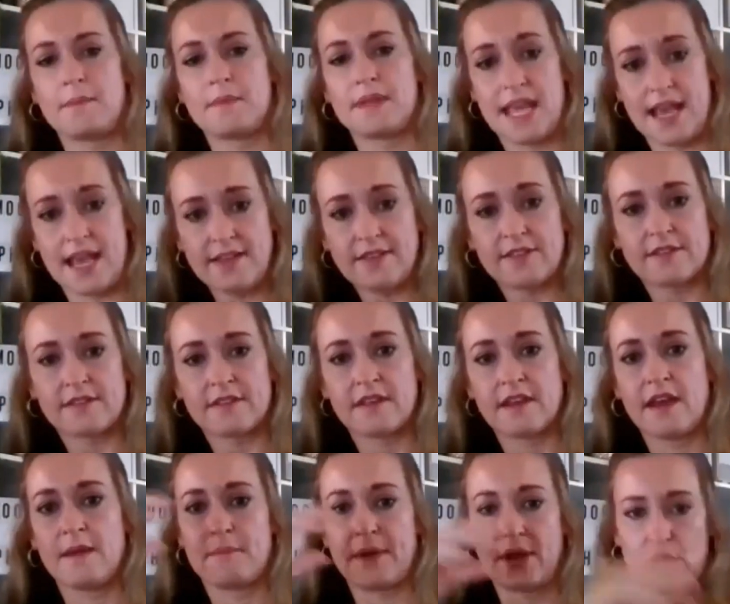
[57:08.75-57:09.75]
yes,
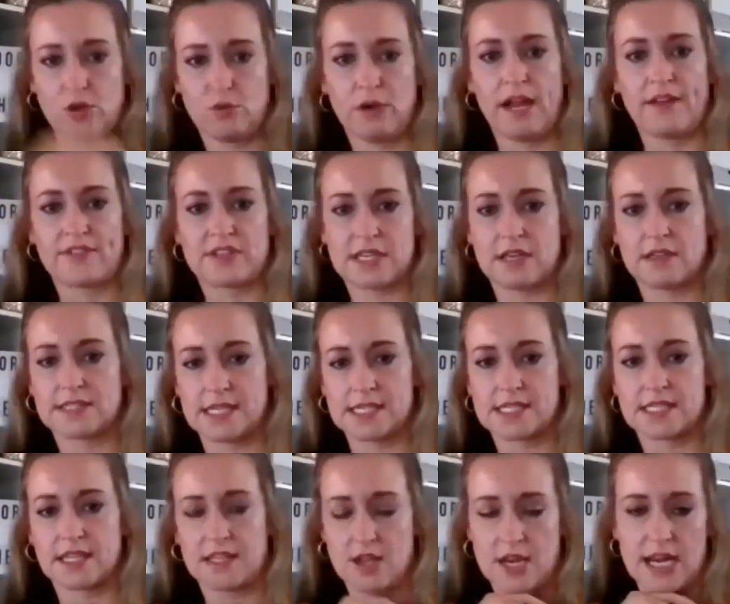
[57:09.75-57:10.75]
but you will have to tell
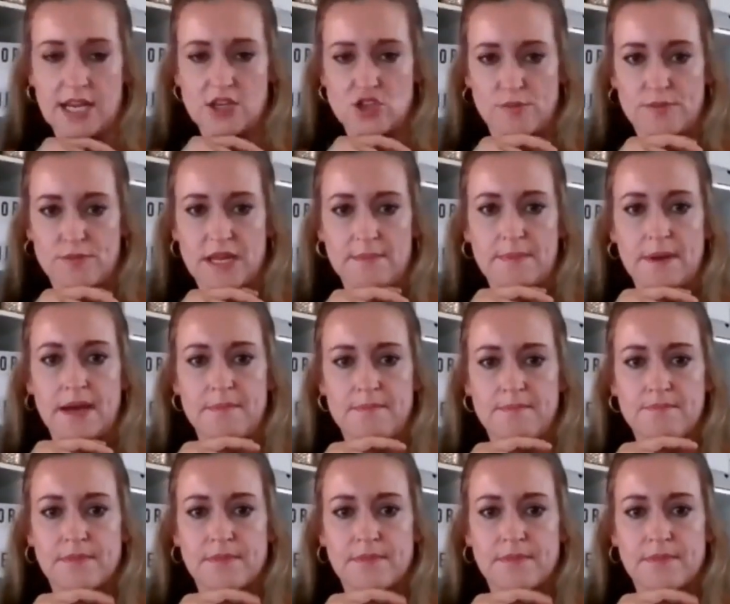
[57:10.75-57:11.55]
Centrelink you're getting JobKeeper,